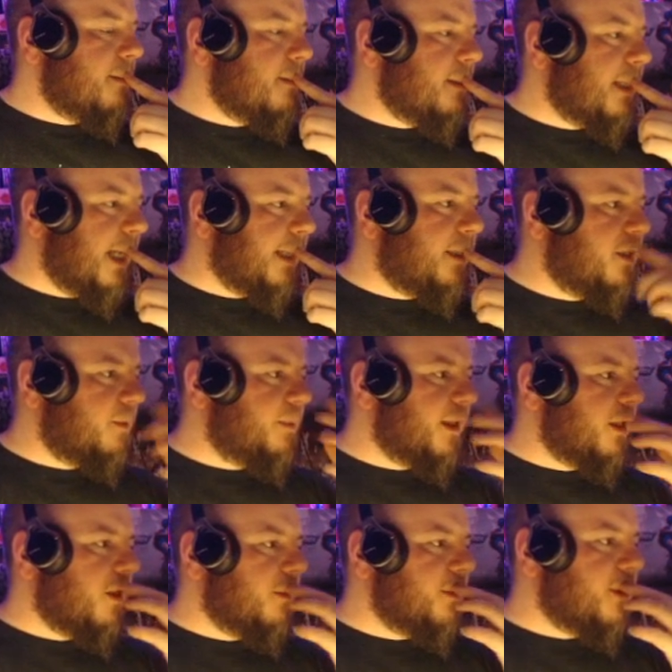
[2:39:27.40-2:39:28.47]
That could be
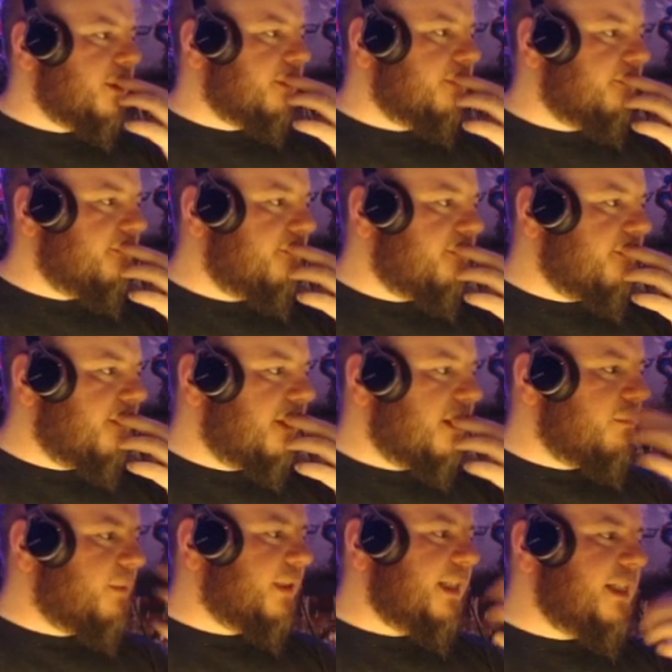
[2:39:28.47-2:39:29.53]
an option.
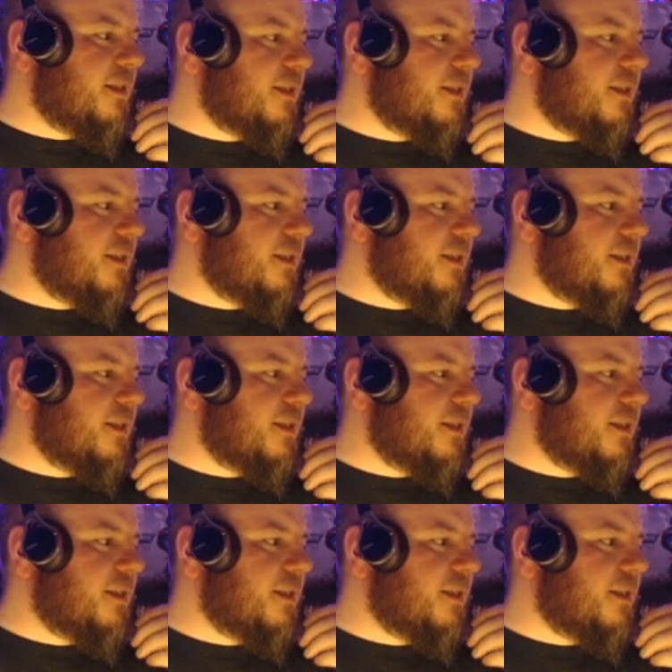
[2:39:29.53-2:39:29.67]
But these